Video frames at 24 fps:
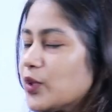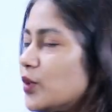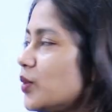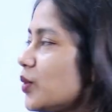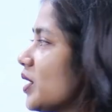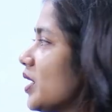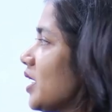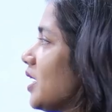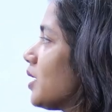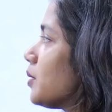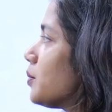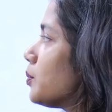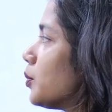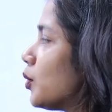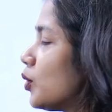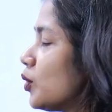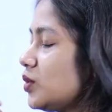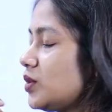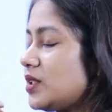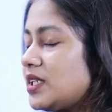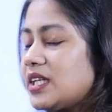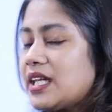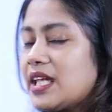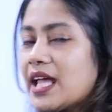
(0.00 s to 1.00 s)
Okay.
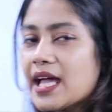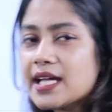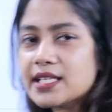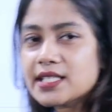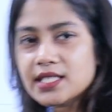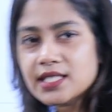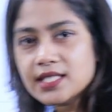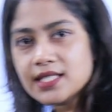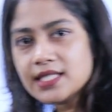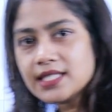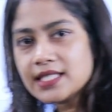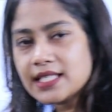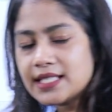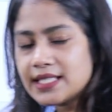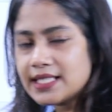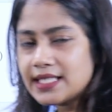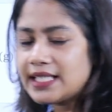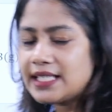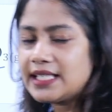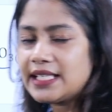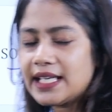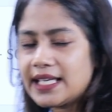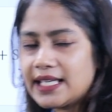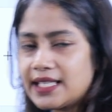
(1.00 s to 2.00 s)
Both reactions reactions
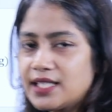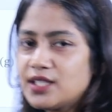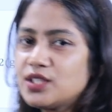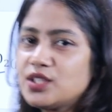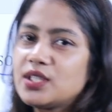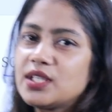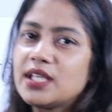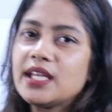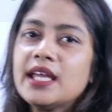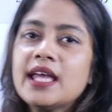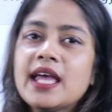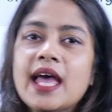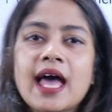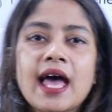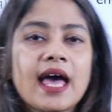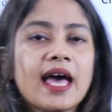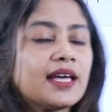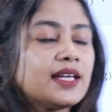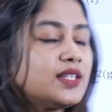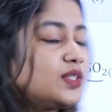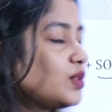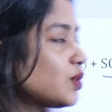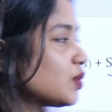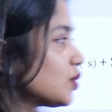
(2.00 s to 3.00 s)
contain energy and